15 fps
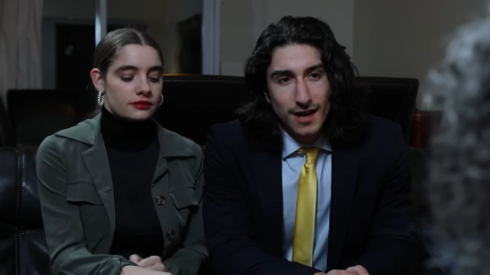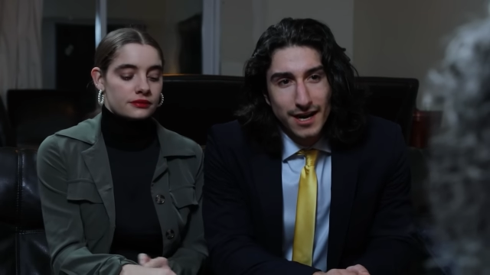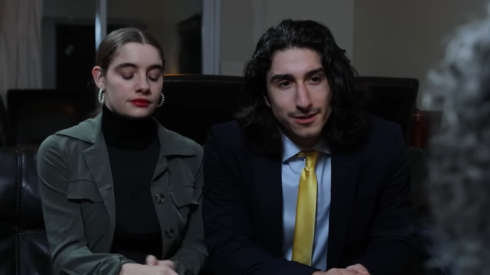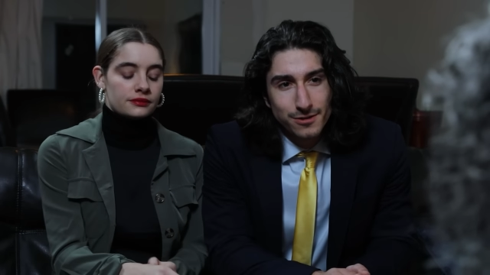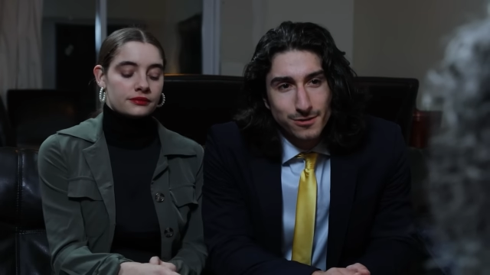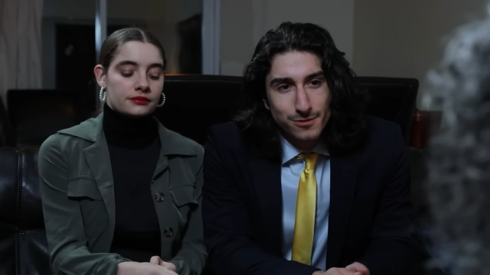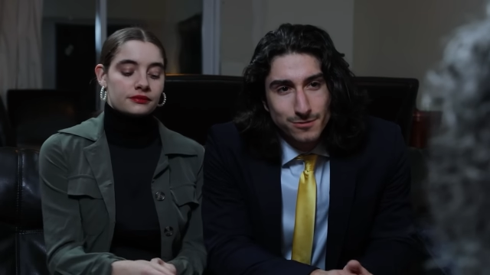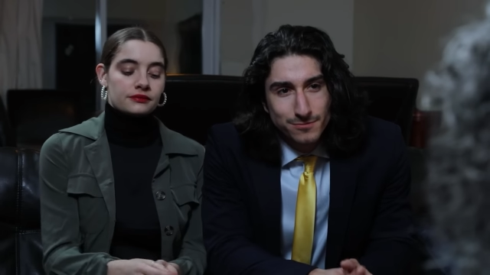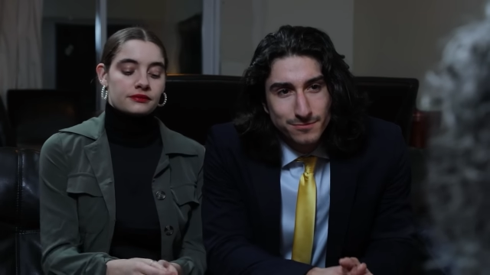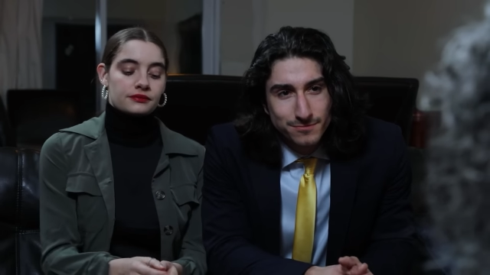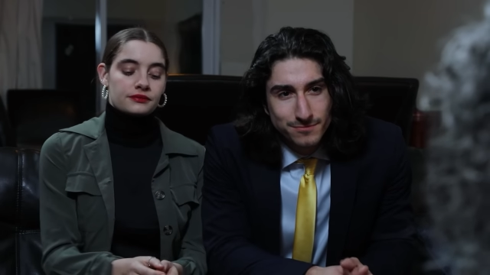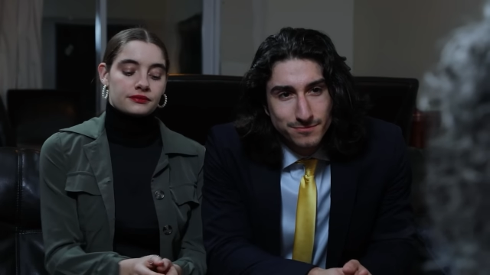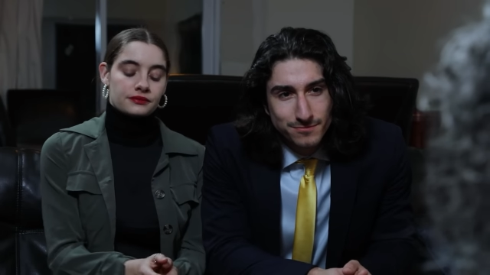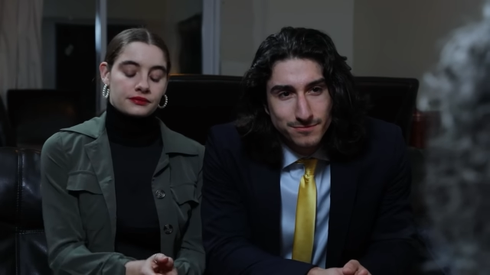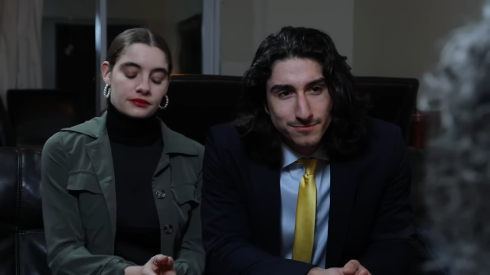Speaker 1: I know.
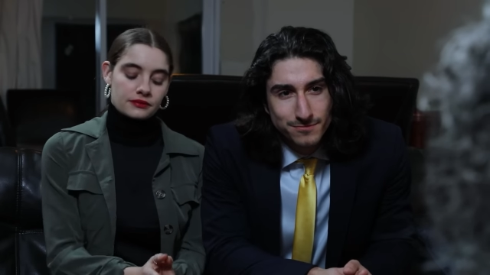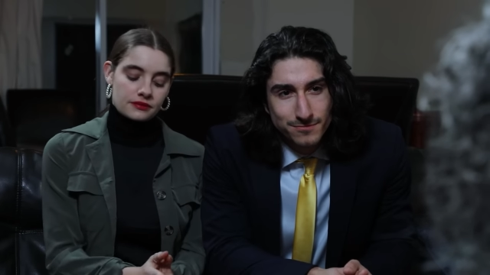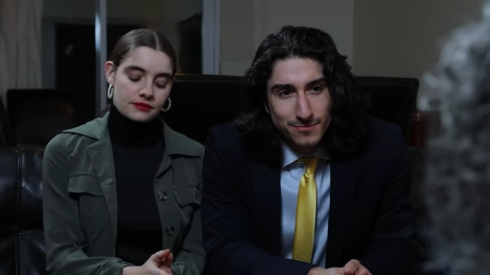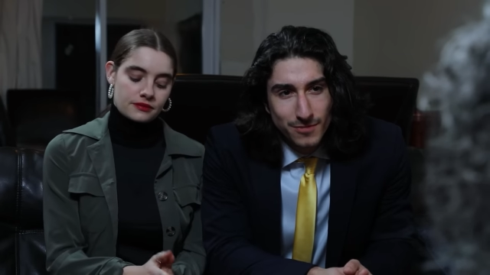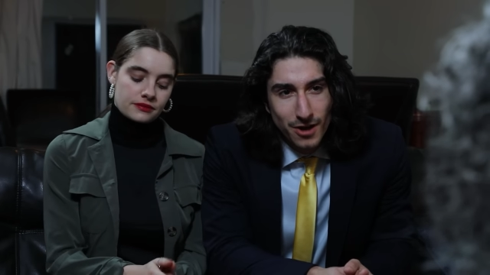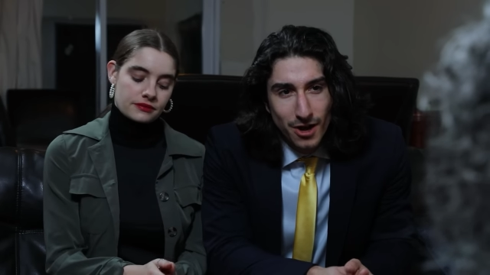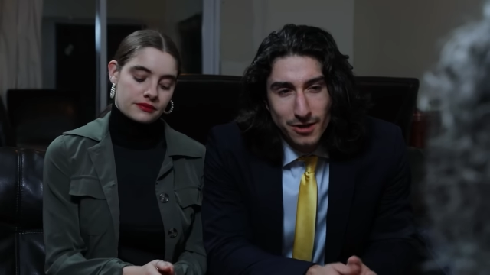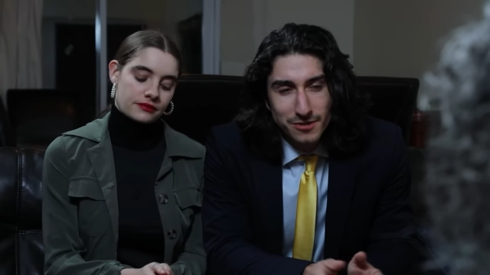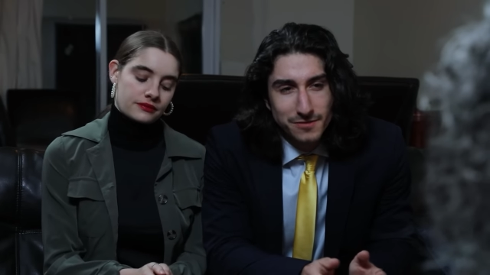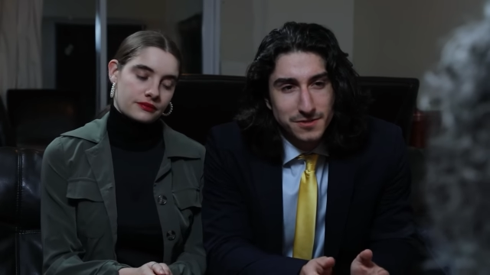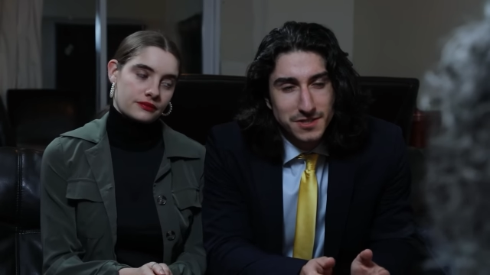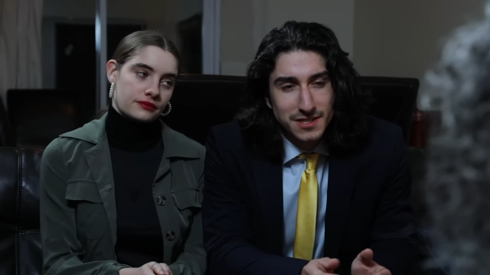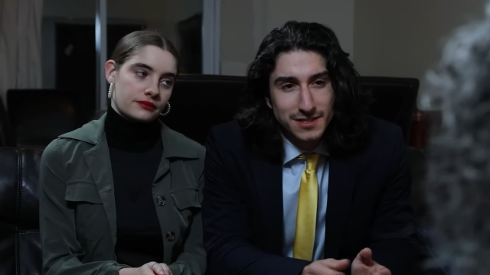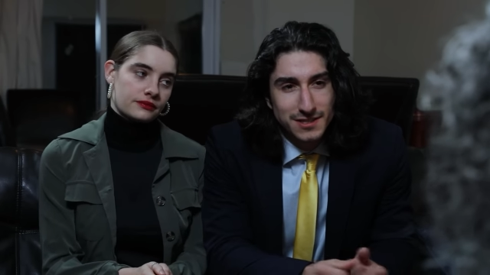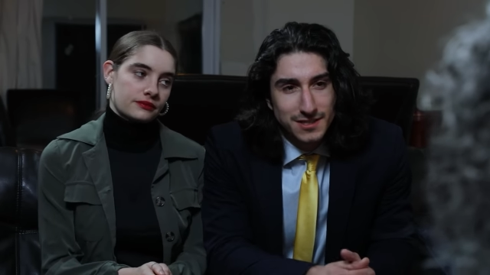All you've
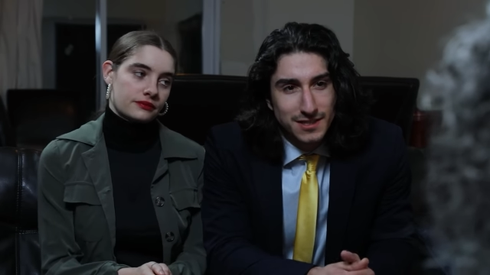seen